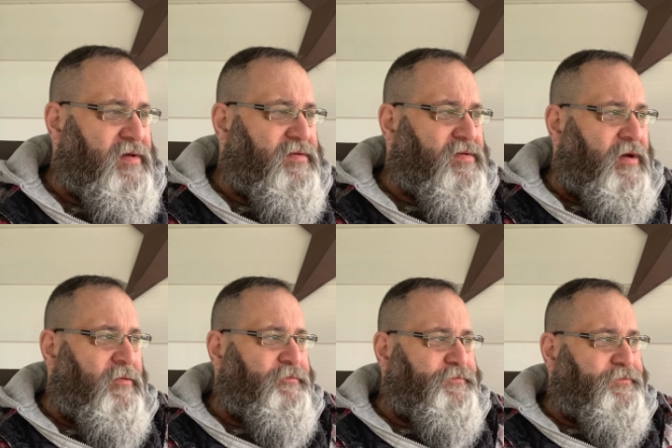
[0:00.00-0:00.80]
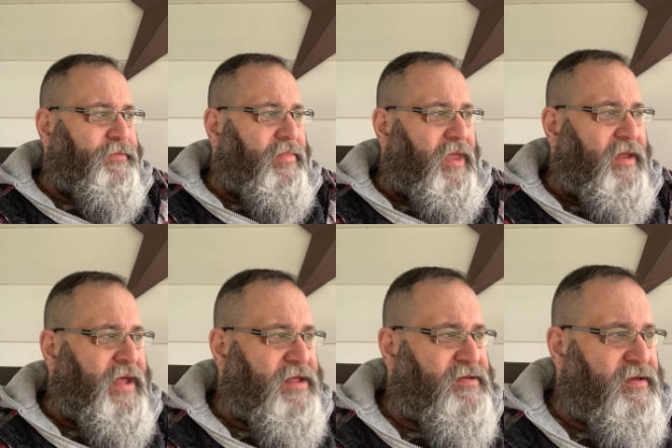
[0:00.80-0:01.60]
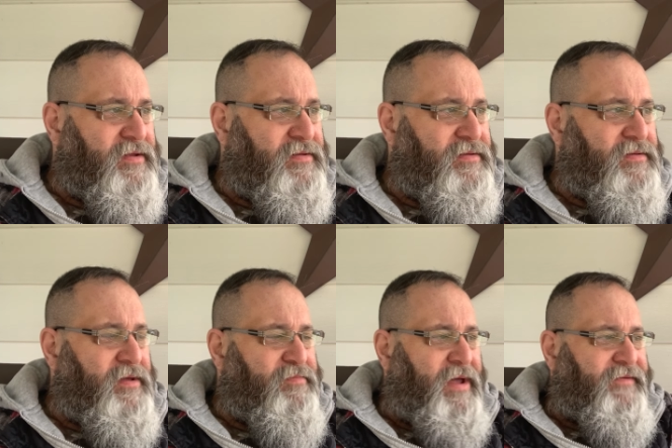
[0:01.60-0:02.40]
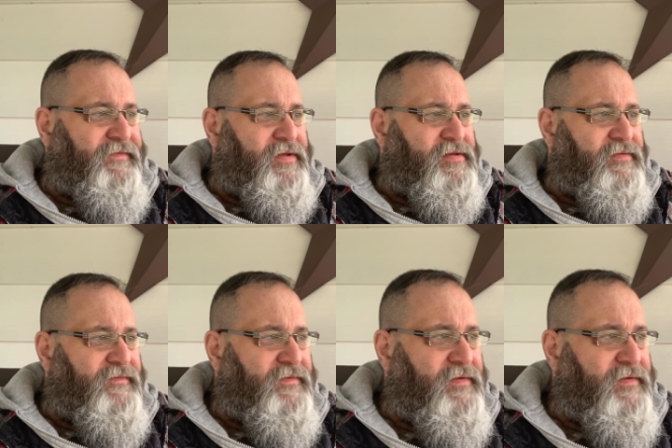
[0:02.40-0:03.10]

So, and that's the benefits of